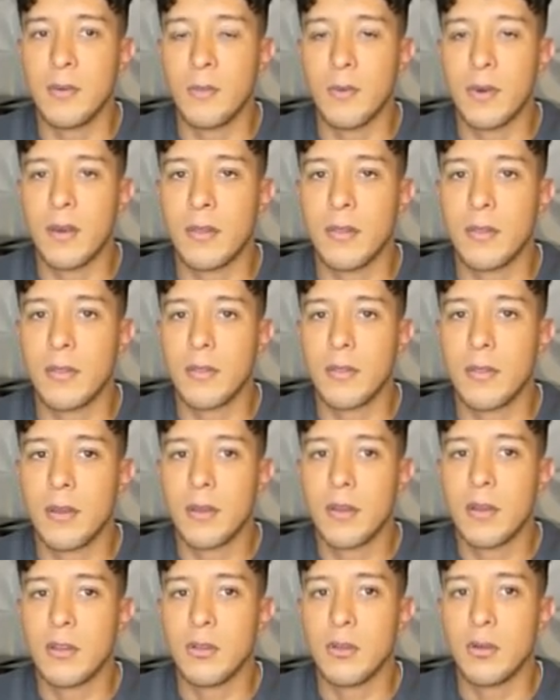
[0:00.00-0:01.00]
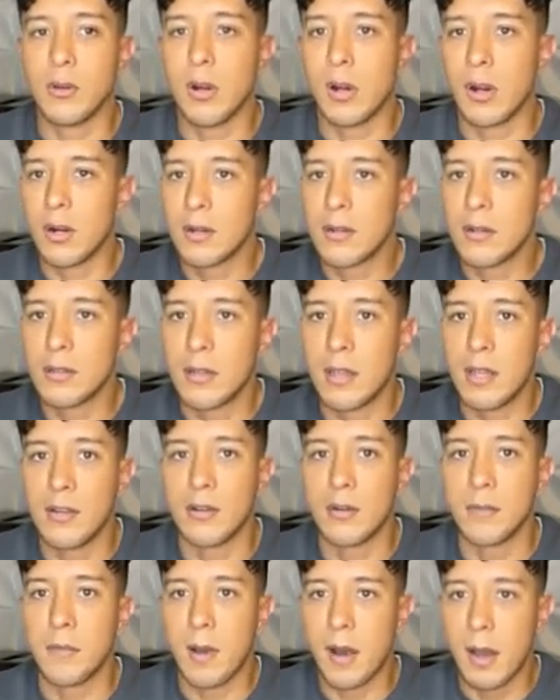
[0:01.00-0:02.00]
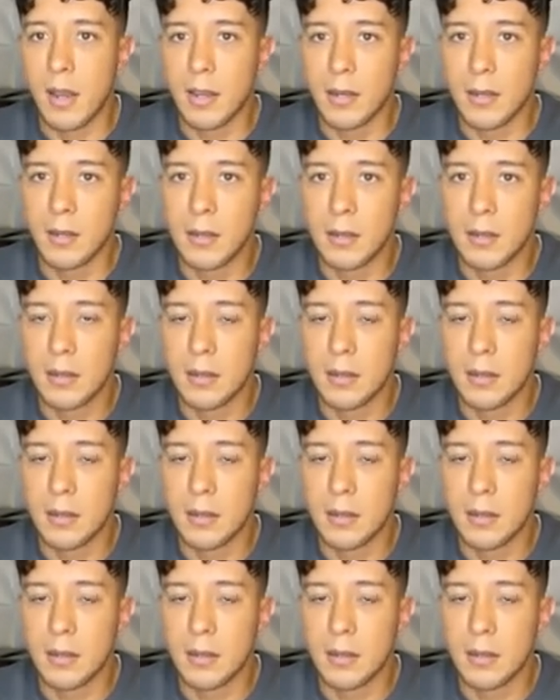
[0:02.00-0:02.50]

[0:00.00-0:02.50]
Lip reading: with your heart and your mind.